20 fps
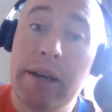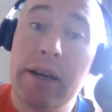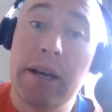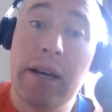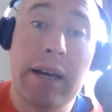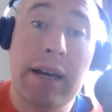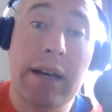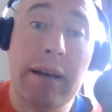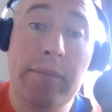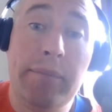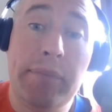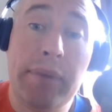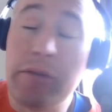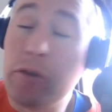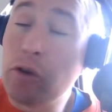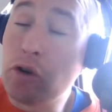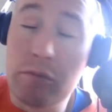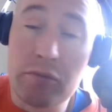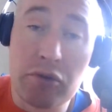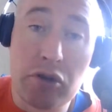if
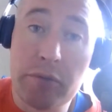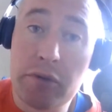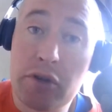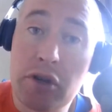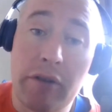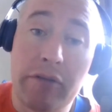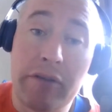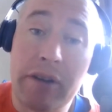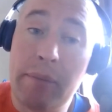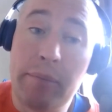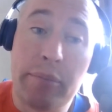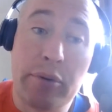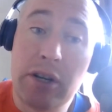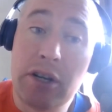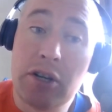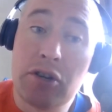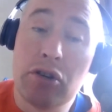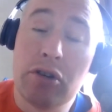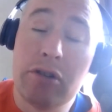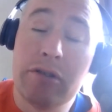it comes up soft, I'm pretty
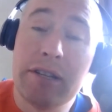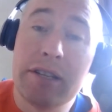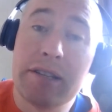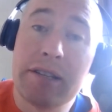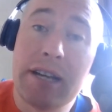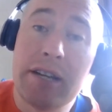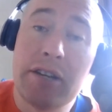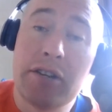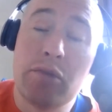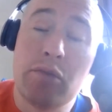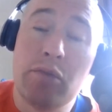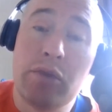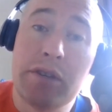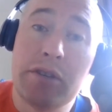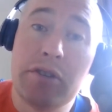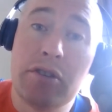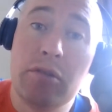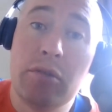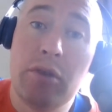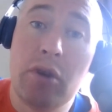sure this Ancient
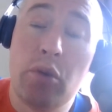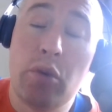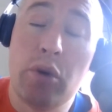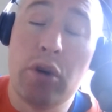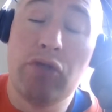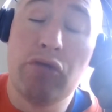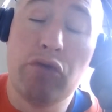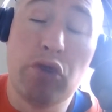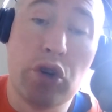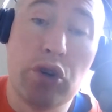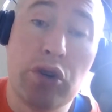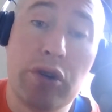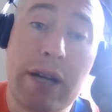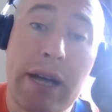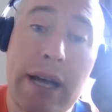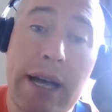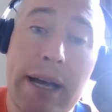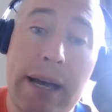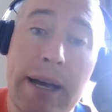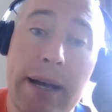Wisdom will run.
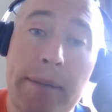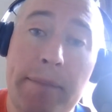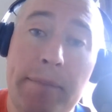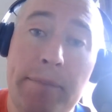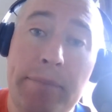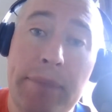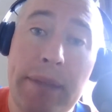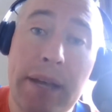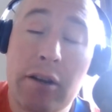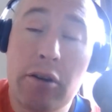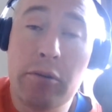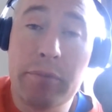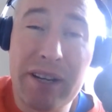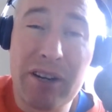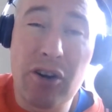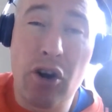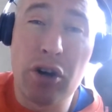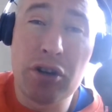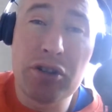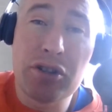And it'll be
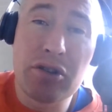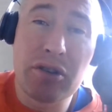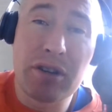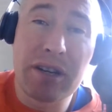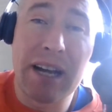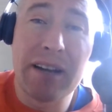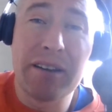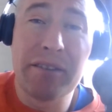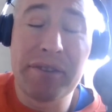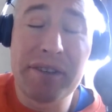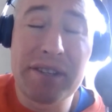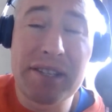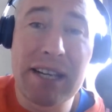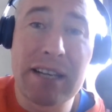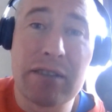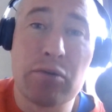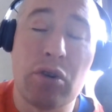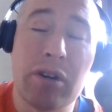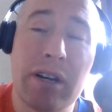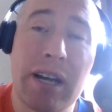hard to kind of
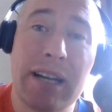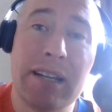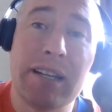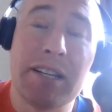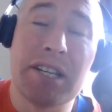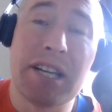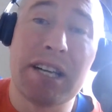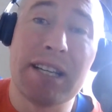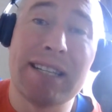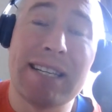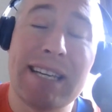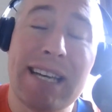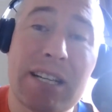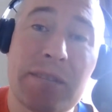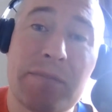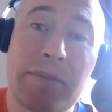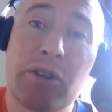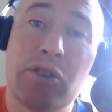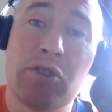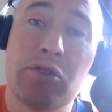assess what kind of chance he has
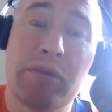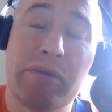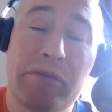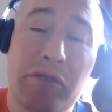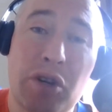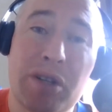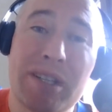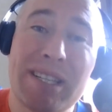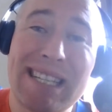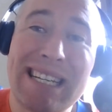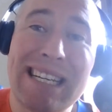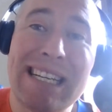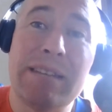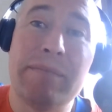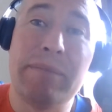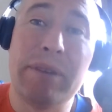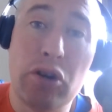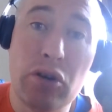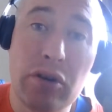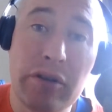because we've not seen
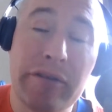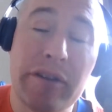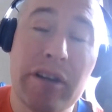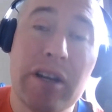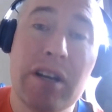him enough